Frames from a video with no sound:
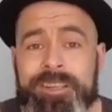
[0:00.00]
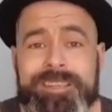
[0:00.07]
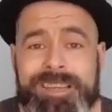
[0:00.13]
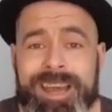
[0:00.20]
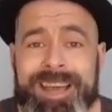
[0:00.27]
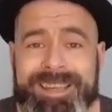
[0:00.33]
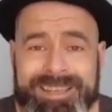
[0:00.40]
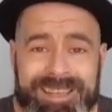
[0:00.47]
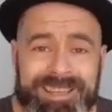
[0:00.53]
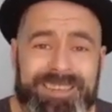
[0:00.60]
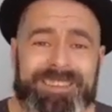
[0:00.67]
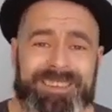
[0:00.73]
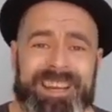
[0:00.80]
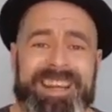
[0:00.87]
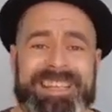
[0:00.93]
attack,
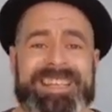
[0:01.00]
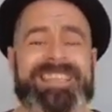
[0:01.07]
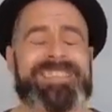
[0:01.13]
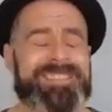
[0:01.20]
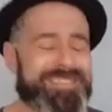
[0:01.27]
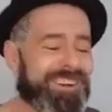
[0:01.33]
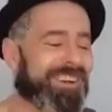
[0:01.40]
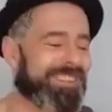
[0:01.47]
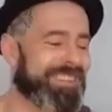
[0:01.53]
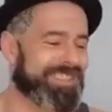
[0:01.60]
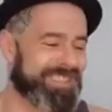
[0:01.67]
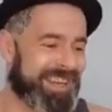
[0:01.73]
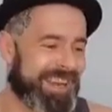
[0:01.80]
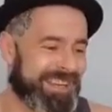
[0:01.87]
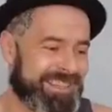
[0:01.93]
right? It's not an
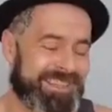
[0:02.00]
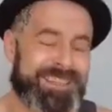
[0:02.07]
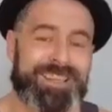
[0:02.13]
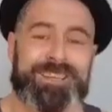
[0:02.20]
attack.